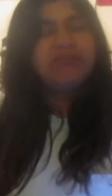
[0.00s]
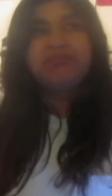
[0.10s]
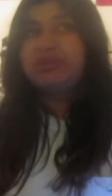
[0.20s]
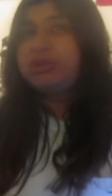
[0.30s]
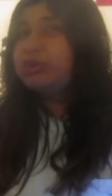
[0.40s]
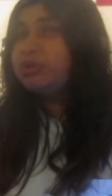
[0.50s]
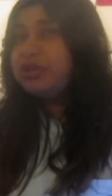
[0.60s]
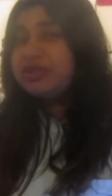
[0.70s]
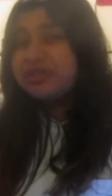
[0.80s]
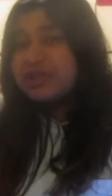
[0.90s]
2
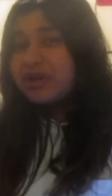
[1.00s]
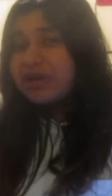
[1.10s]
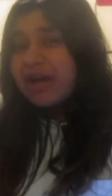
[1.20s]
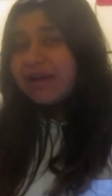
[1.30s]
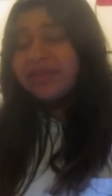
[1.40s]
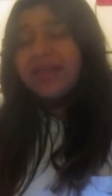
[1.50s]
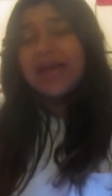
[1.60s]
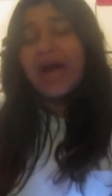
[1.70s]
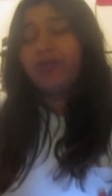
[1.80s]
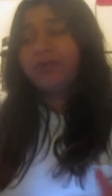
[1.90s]
years ago now, I
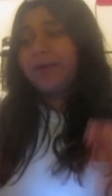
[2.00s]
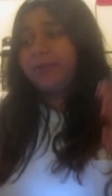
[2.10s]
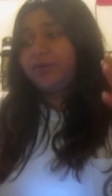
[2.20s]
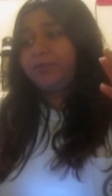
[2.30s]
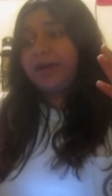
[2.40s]
think. I don't remember,